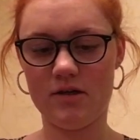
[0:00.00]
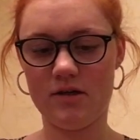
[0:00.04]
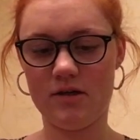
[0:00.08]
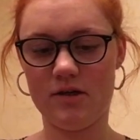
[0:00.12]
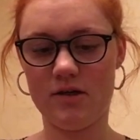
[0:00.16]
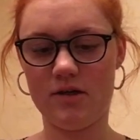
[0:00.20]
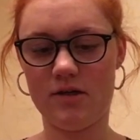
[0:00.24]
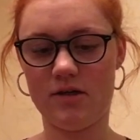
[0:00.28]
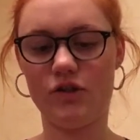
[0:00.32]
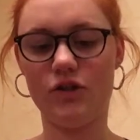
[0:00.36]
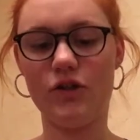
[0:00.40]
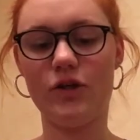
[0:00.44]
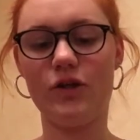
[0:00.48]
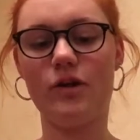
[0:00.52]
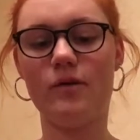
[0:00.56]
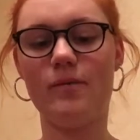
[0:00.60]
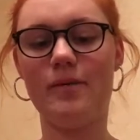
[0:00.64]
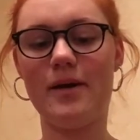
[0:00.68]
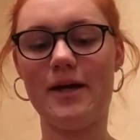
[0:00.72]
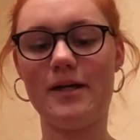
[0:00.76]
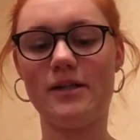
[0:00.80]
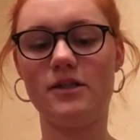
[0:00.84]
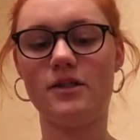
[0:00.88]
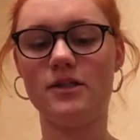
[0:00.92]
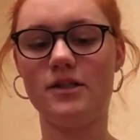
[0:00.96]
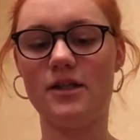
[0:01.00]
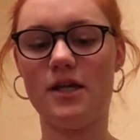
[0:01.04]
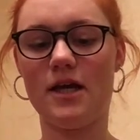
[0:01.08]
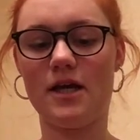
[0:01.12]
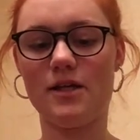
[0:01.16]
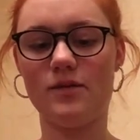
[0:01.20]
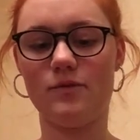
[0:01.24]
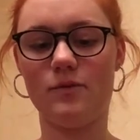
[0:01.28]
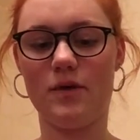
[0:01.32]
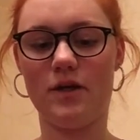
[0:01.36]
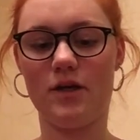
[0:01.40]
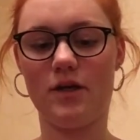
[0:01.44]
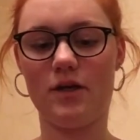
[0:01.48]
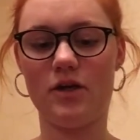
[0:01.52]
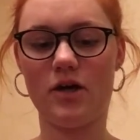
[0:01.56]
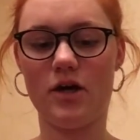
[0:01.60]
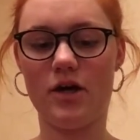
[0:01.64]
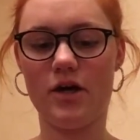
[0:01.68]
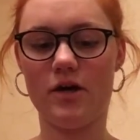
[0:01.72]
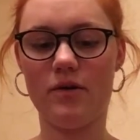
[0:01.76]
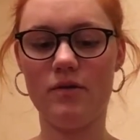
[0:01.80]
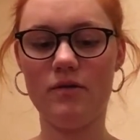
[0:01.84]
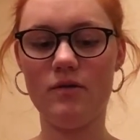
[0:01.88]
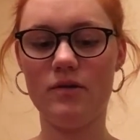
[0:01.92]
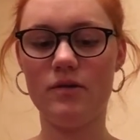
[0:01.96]
And I'll show you pictures as we
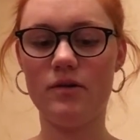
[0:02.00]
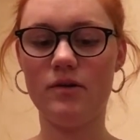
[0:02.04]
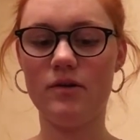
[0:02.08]
go.